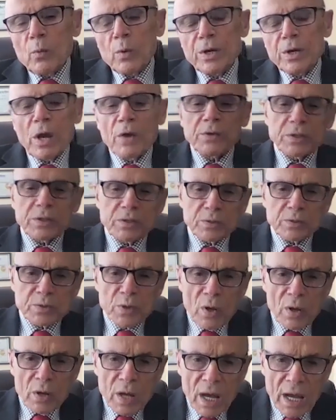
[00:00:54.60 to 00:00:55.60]
We know that there's
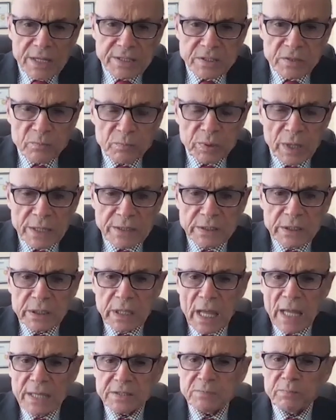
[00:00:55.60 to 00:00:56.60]
all kinds of blood
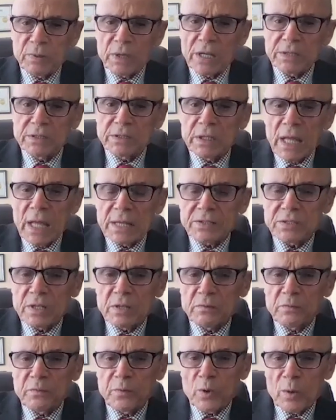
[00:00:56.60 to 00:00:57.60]
clots. Blood clots
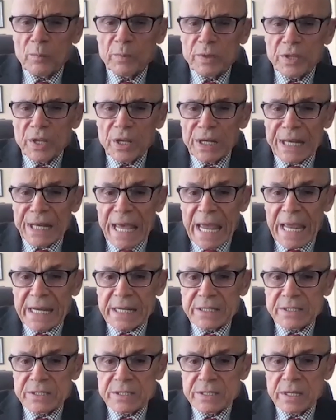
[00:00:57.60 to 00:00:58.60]
can form in the
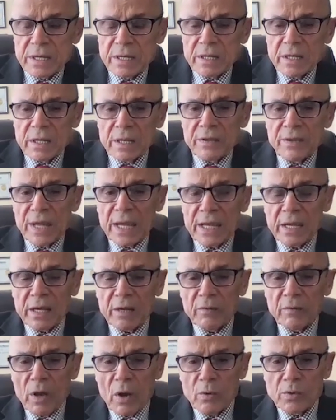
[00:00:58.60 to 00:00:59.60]
legs, they
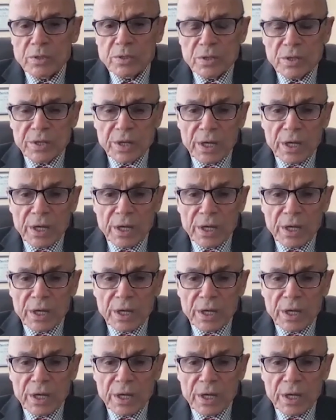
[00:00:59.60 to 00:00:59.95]
can go to the